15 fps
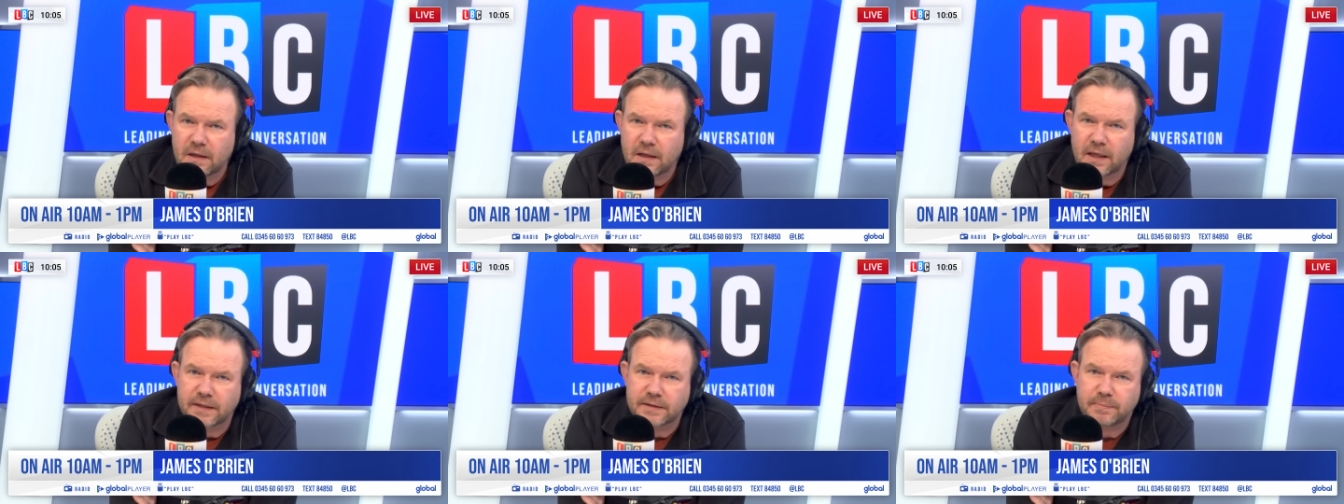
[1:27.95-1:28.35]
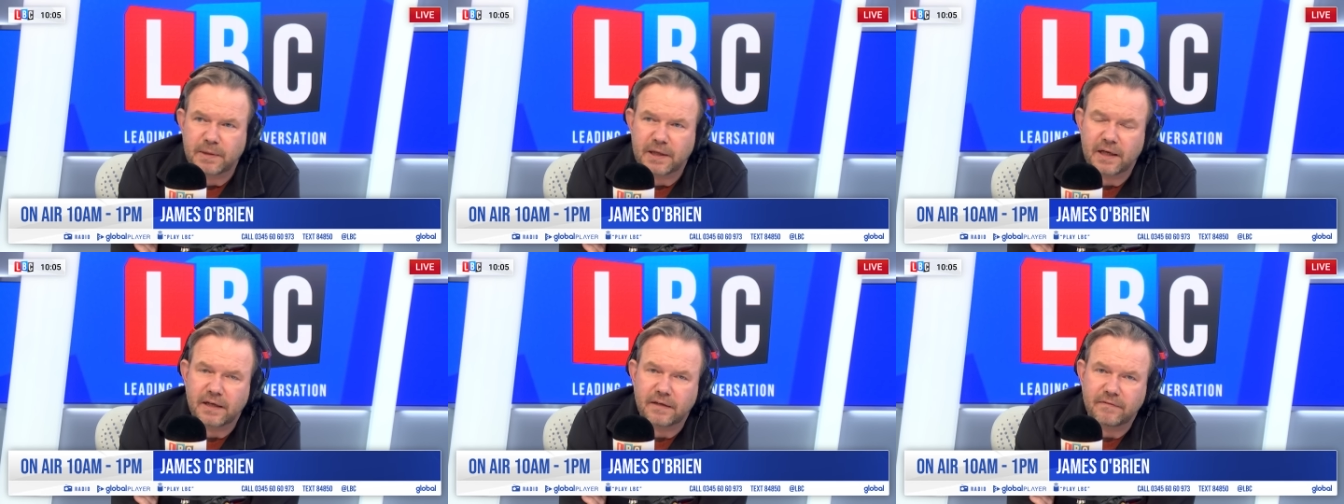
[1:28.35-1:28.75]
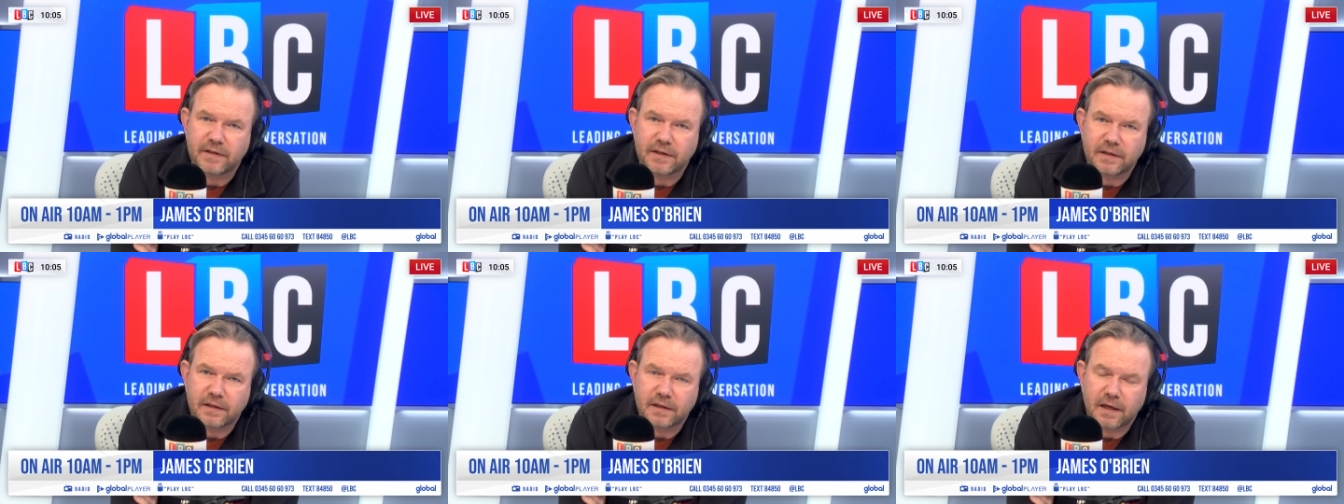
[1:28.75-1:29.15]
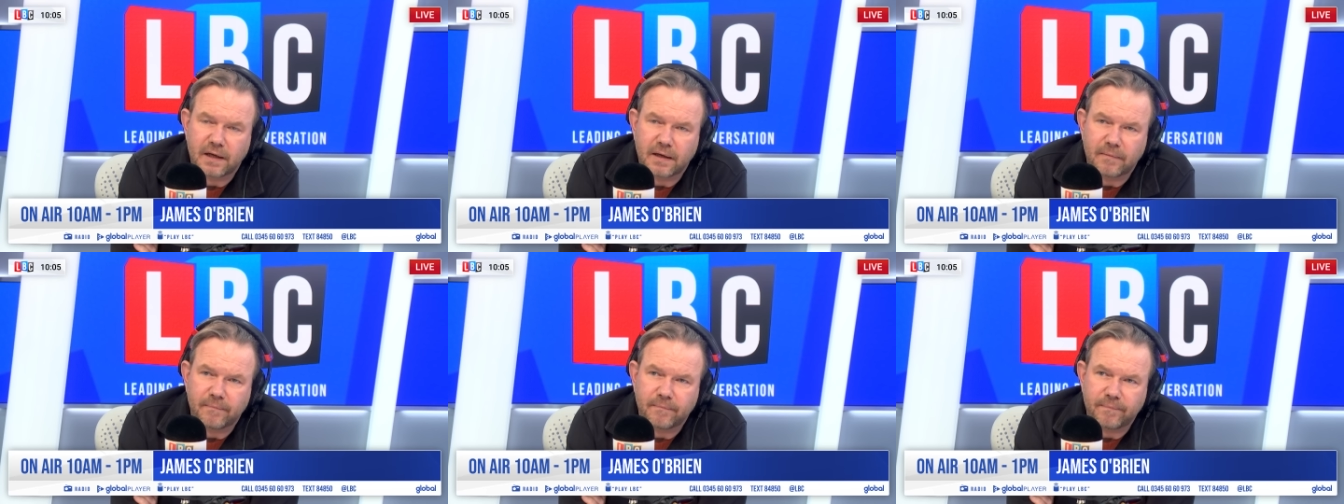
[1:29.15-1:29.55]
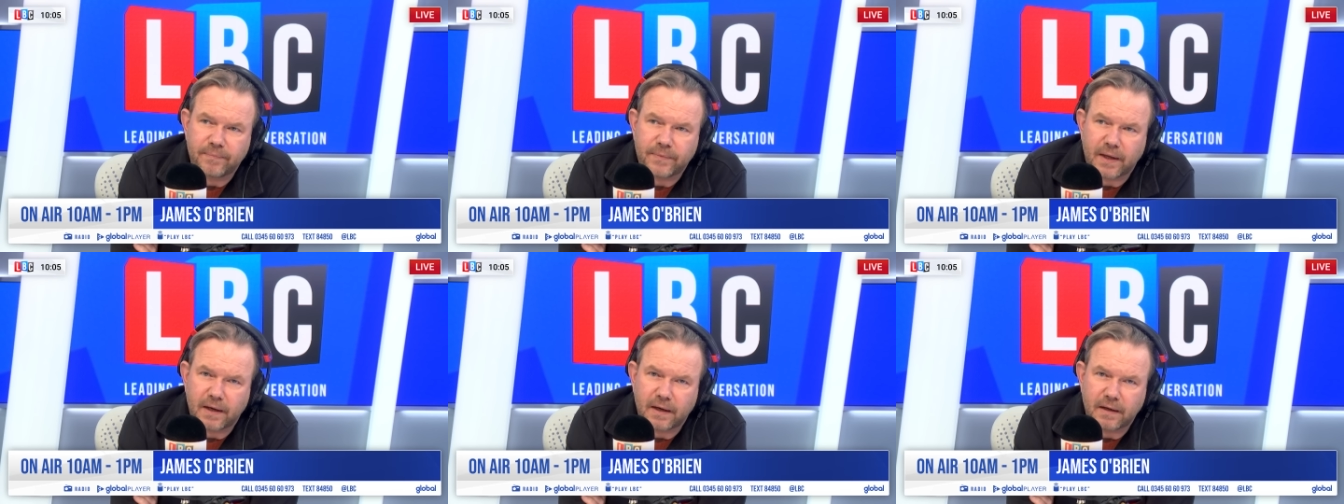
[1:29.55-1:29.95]
has behaved in um,
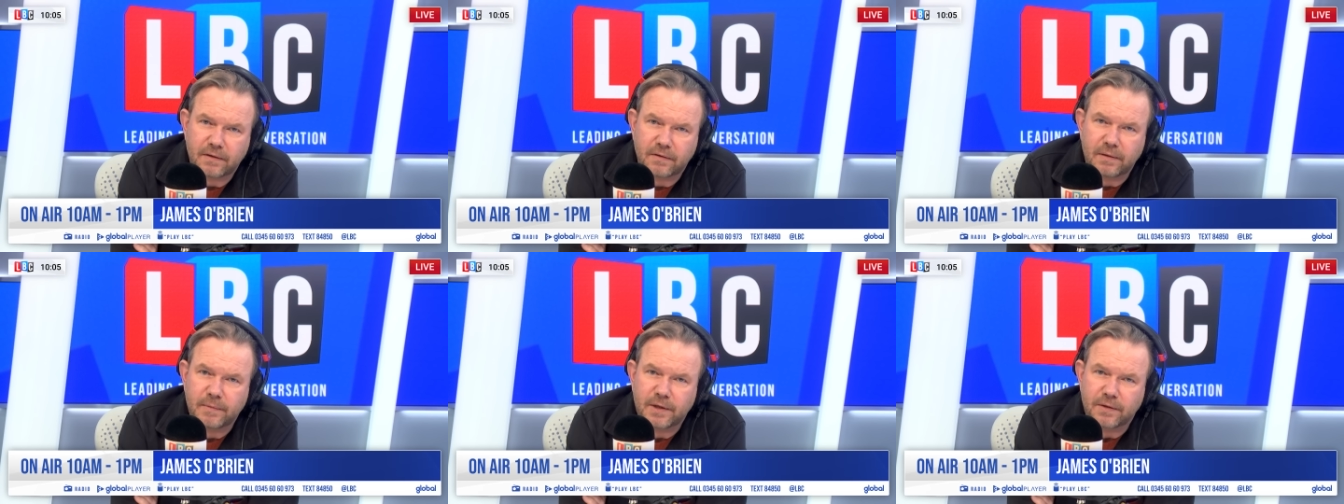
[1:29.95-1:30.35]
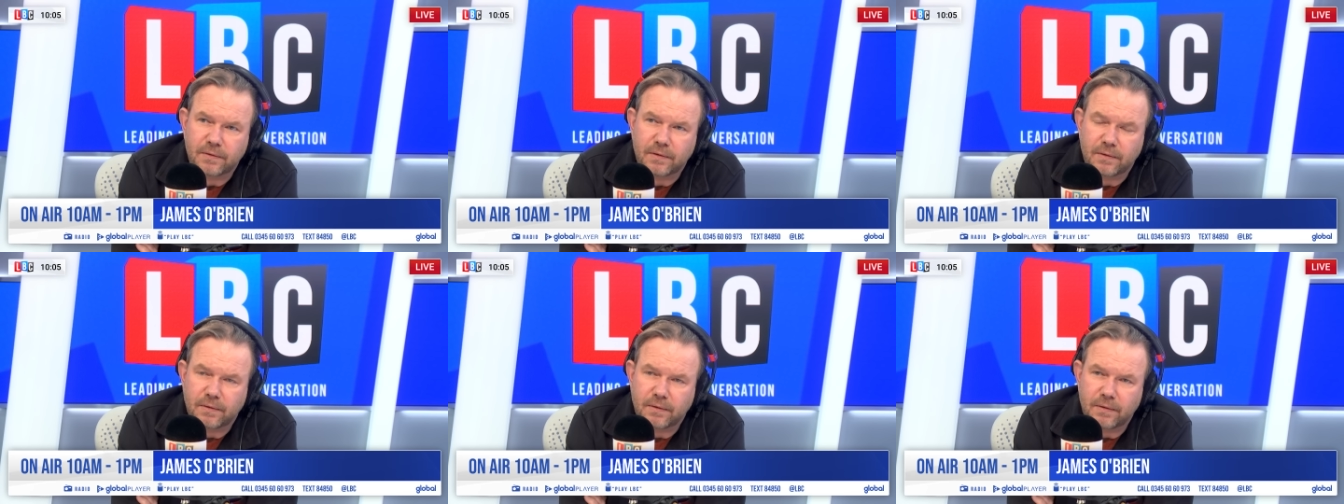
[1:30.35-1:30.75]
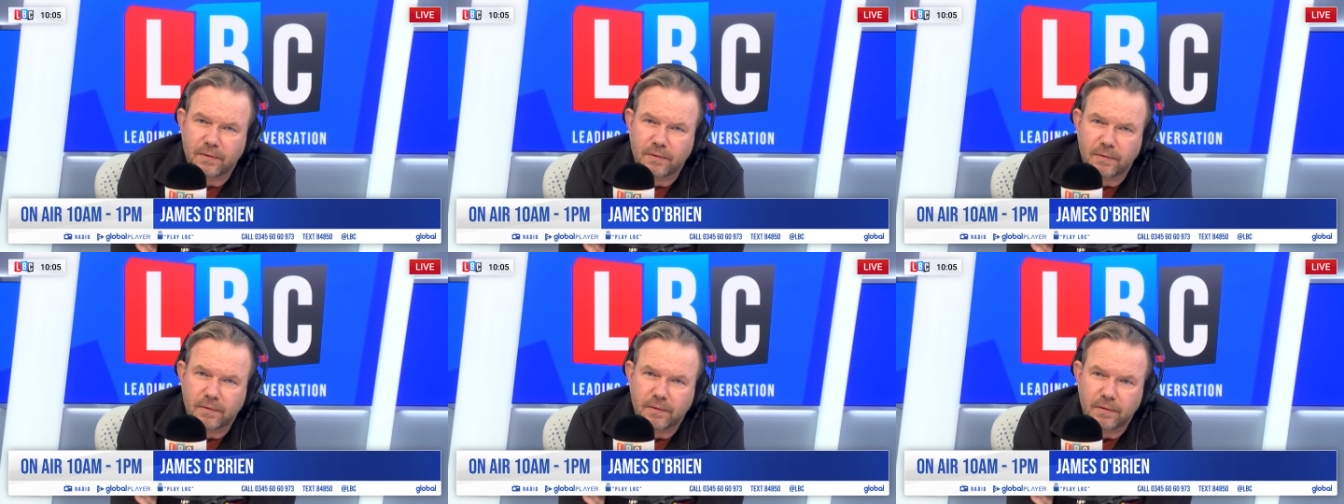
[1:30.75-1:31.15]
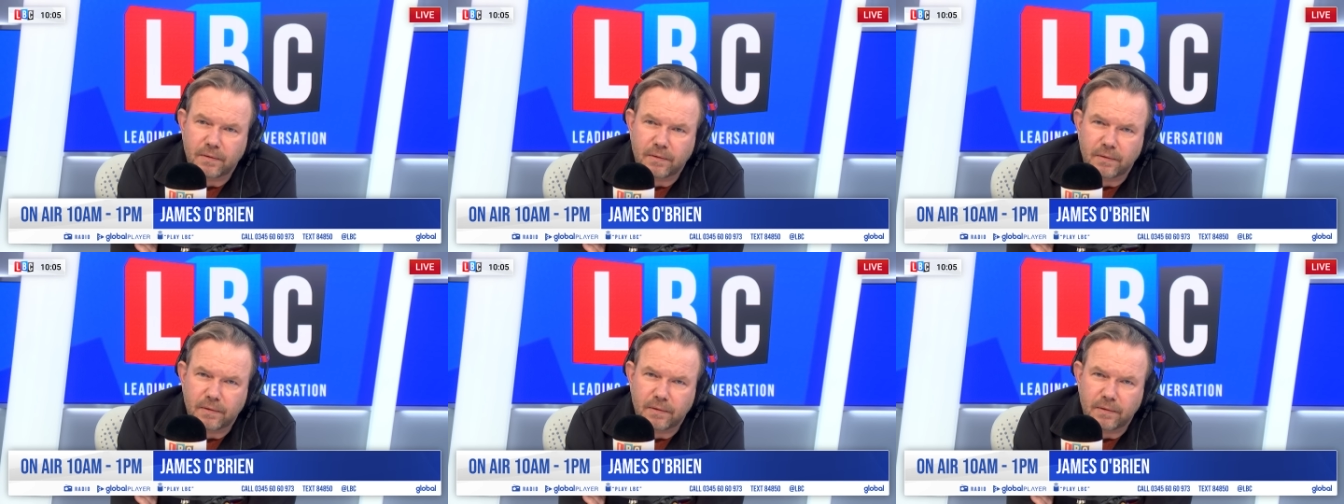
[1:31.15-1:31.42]
uh, criminal or, or,